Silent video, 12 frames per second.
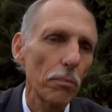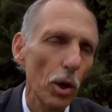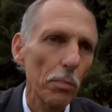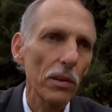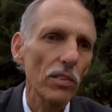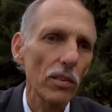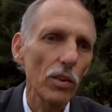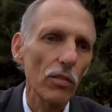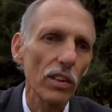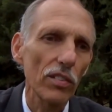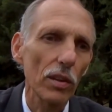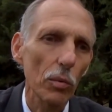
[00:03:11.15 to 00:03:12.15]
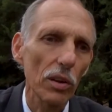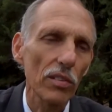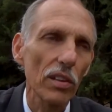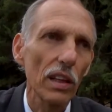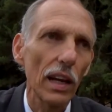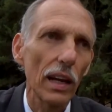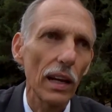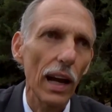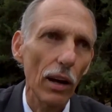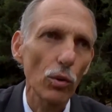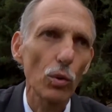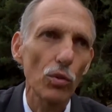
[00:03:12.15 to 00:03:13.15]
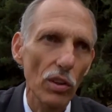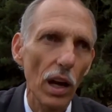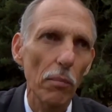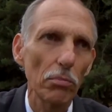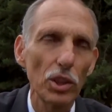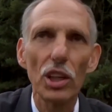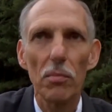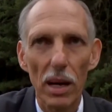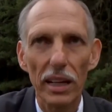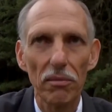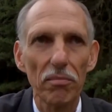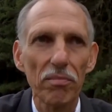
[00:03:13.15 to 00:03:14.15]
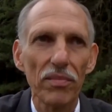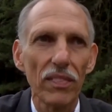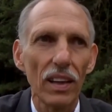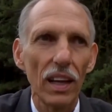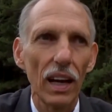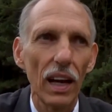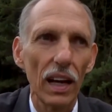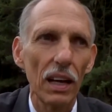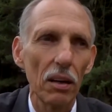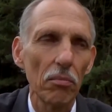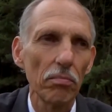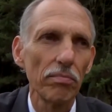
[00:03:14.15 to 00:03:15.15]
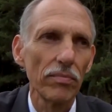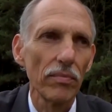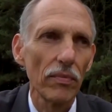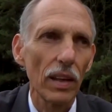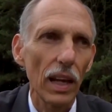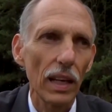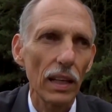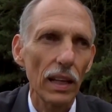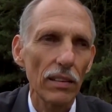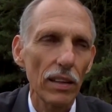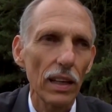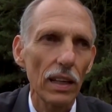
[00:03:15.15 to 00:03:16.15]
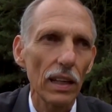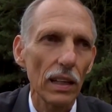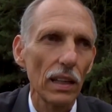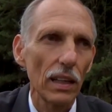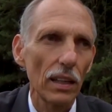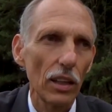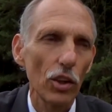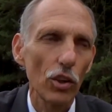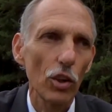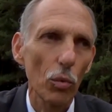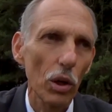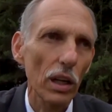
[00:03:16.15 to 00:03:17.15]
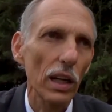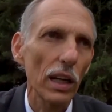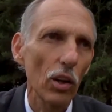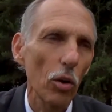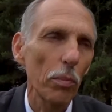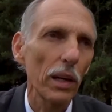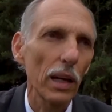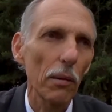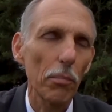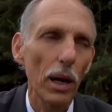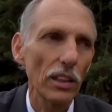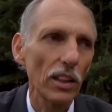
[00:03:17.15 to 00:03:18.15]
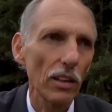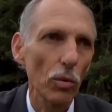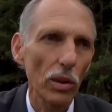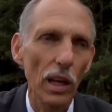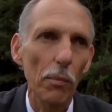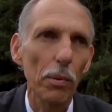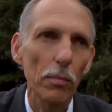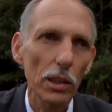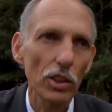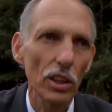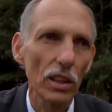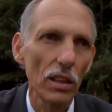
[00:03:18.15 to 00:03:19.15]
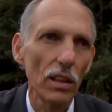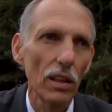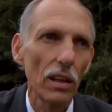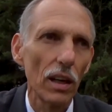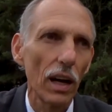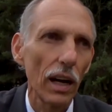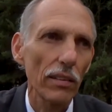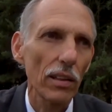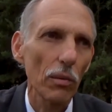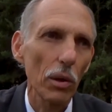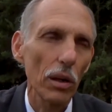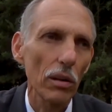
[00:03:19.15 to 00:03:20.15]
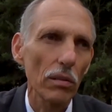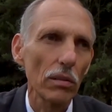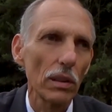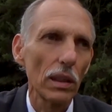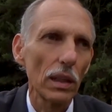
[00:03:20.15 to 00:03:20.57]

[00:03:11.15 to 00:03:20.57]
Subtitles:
purpose of their visit was how to stop GMI. And they said, you're working and opening up projects without permission. I said, well,